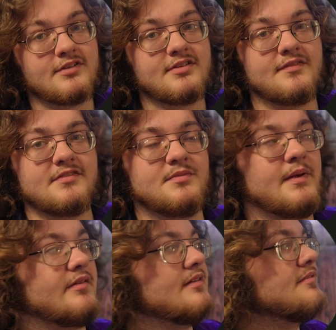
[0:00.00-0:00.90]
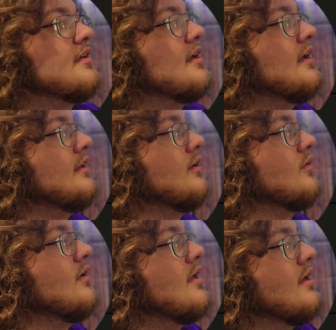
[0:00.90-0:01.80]
just off experience.
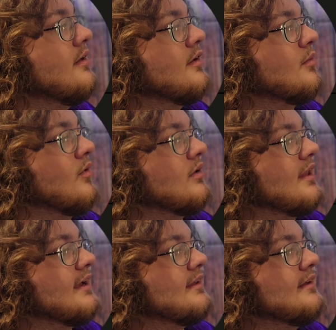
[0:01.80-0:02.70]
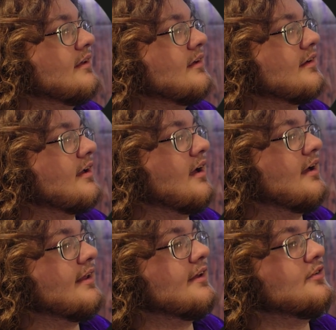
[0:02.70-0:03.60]
You're more likely to
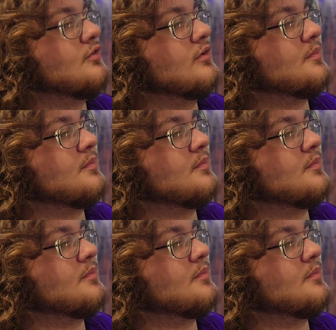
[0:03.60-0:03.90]
cut into